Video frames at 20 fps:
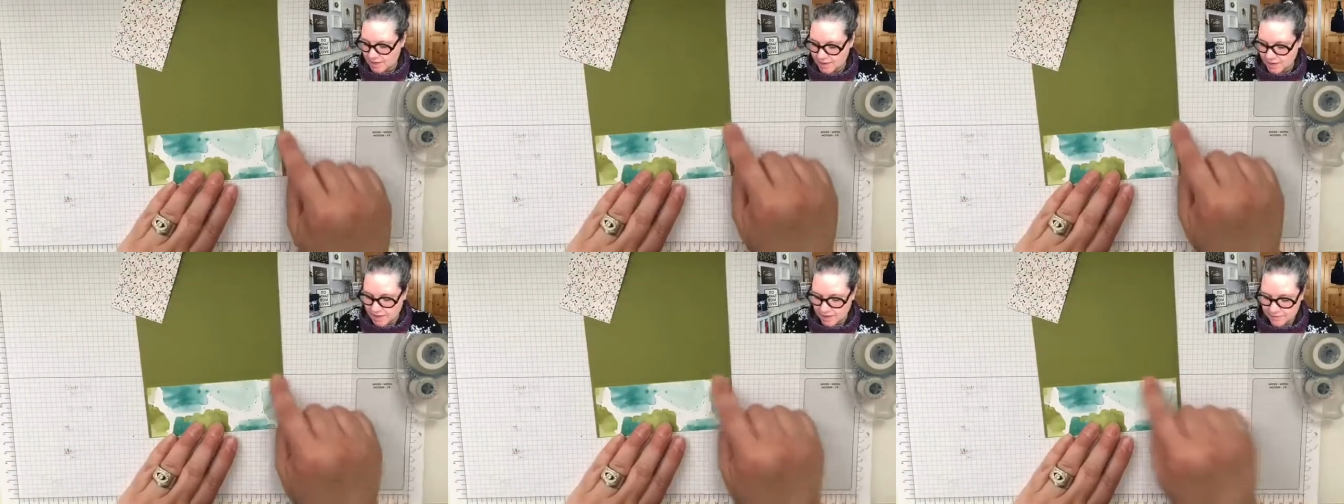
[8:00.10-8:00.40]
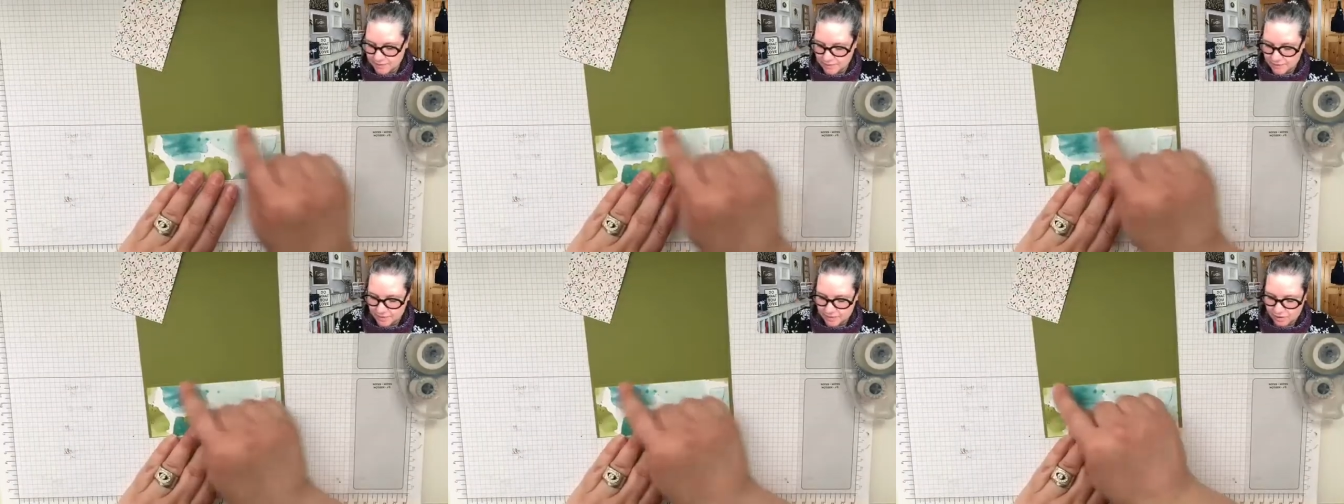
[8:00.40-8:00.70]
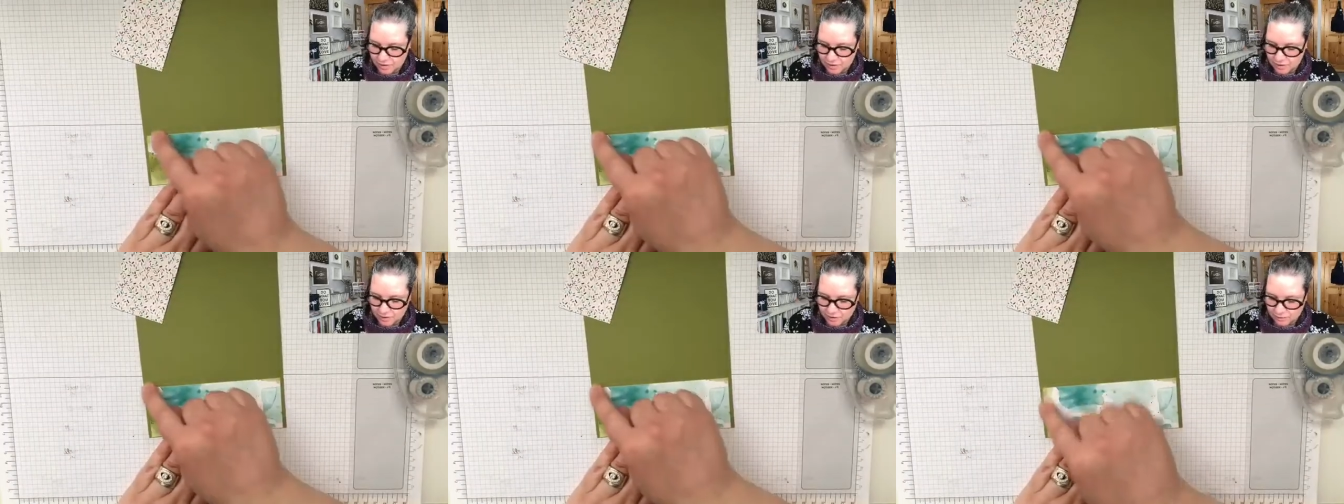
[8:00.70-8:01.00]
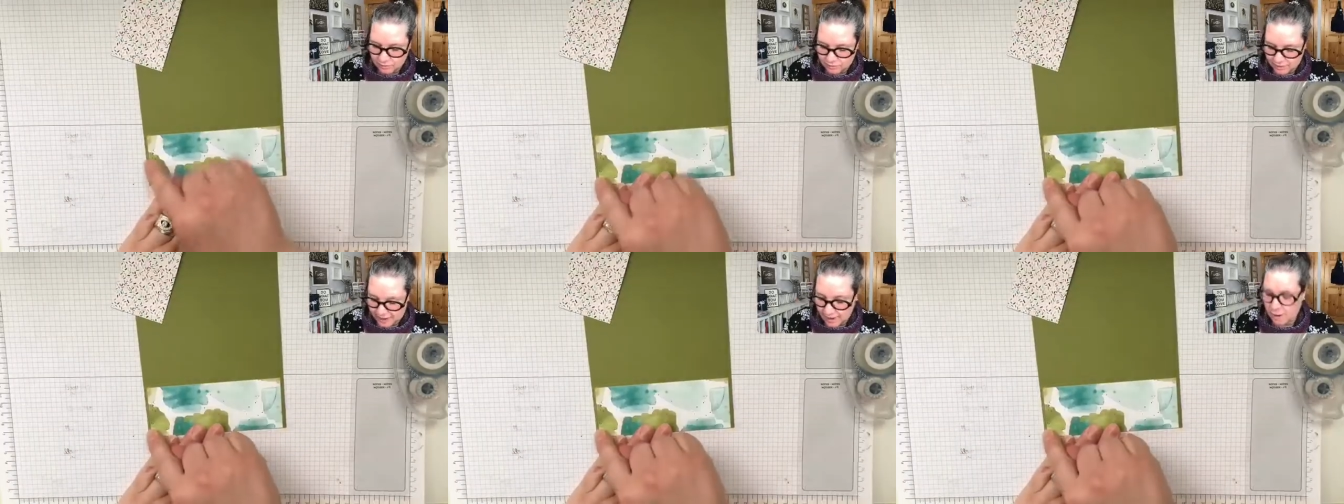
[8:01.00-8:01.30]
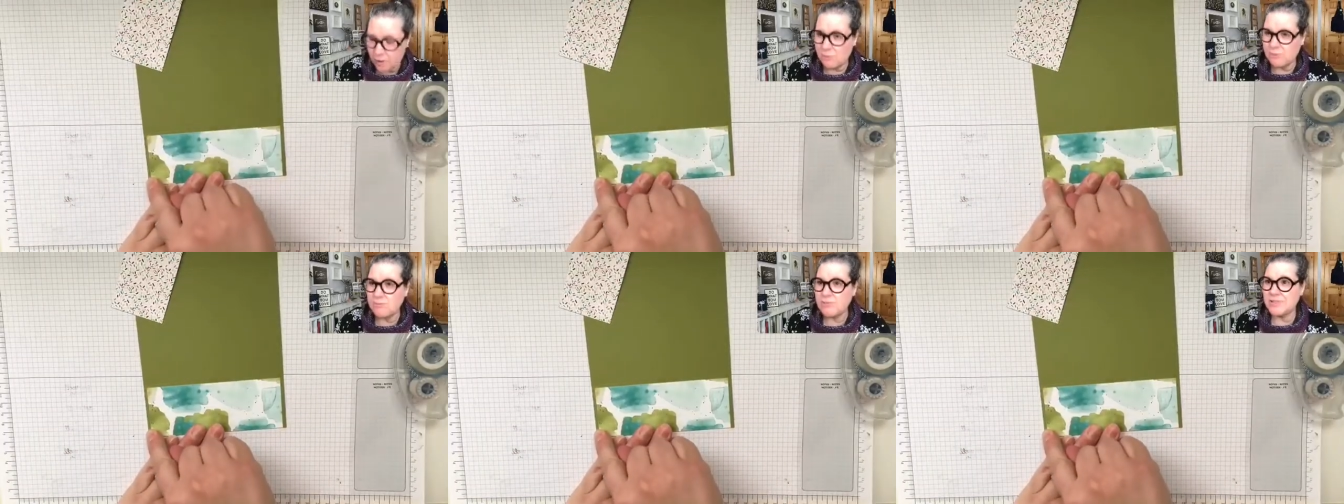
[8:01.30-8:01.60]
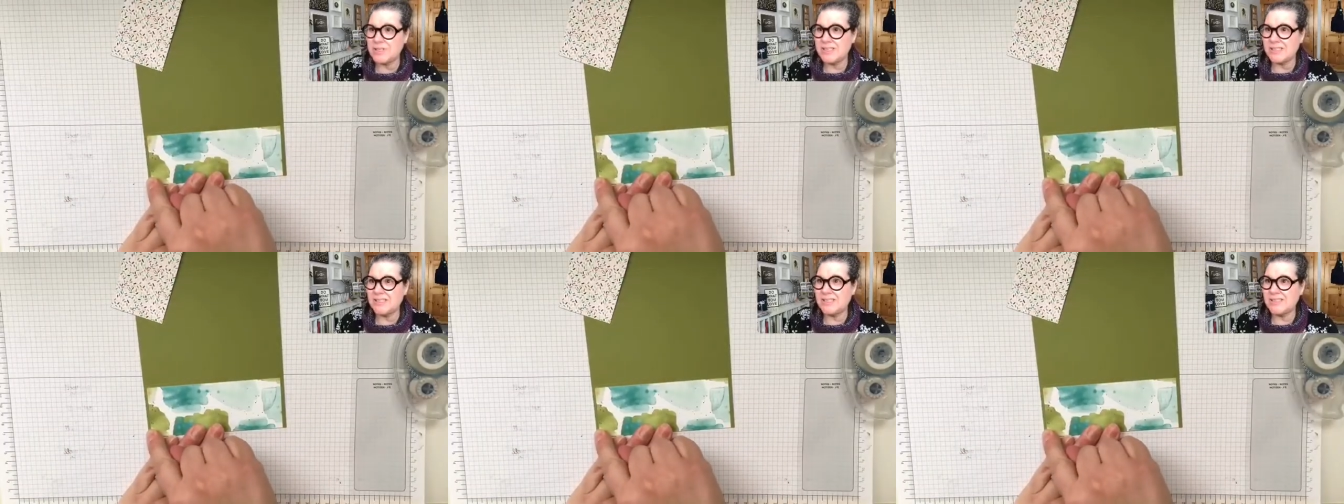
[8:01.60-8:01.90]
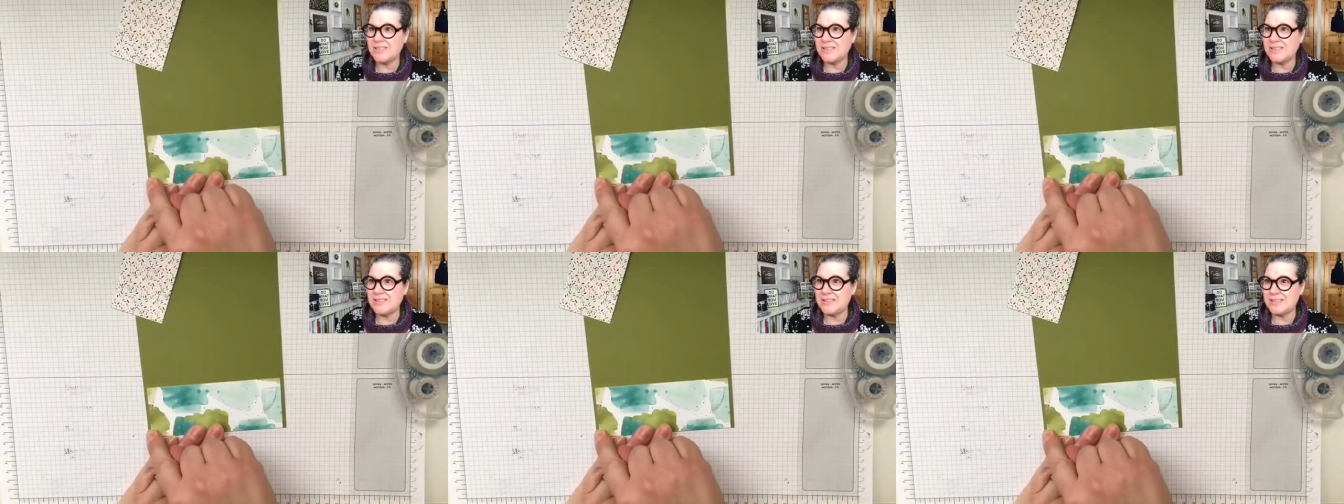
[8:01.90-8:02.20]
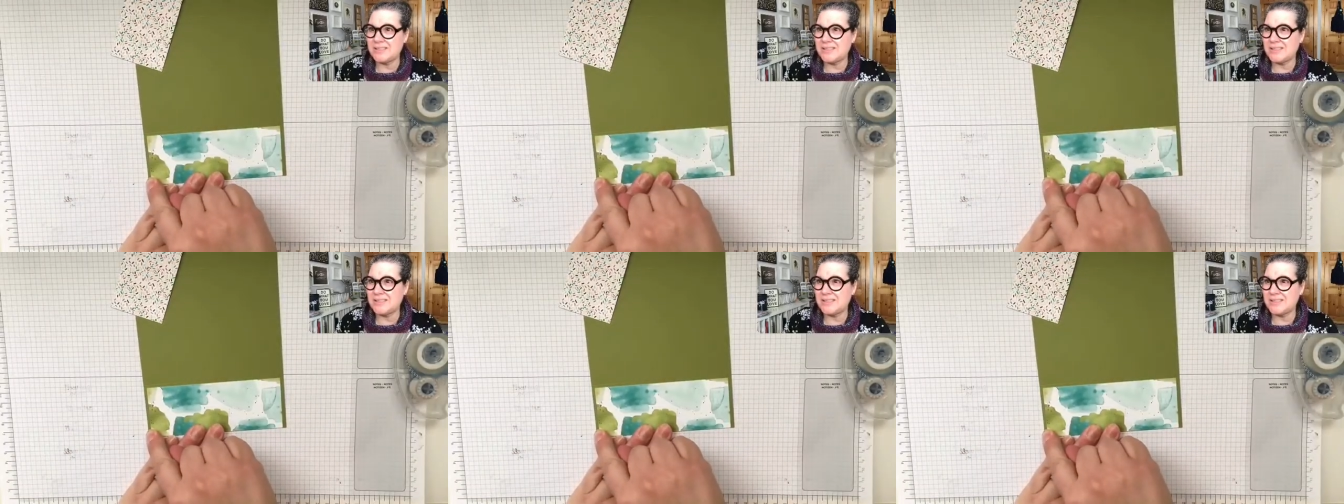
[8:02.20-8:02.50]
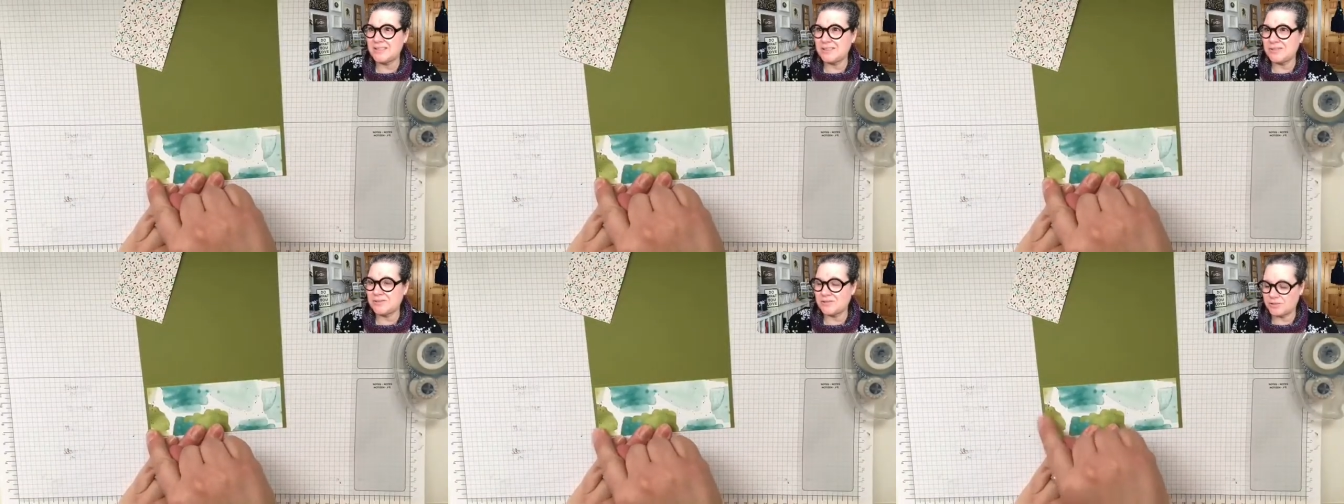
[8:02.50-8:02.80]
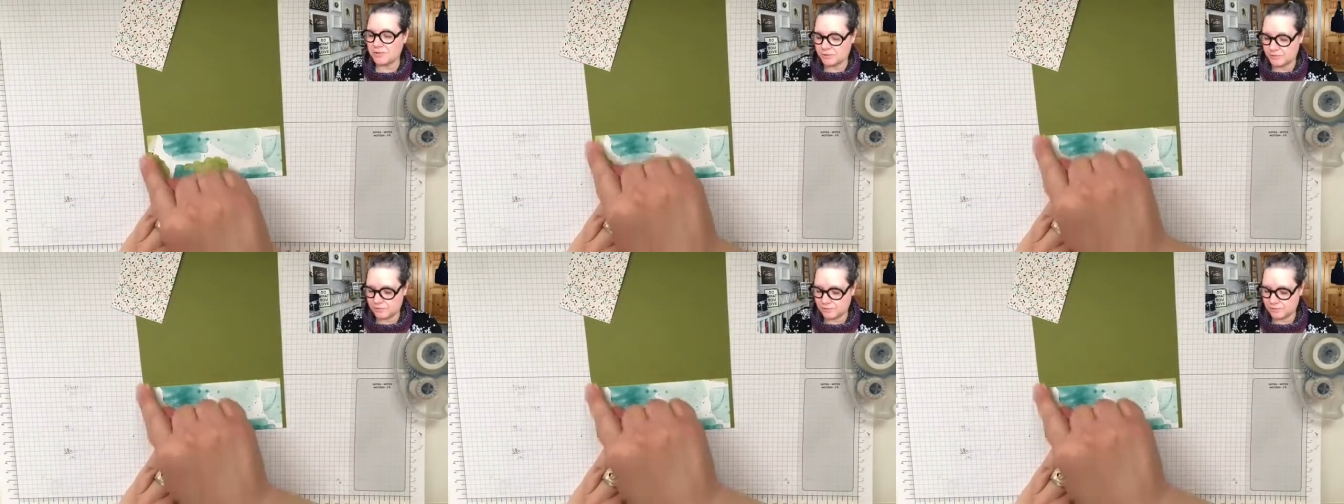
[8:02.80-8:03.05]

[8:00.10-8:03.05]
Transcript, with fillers: it even all around those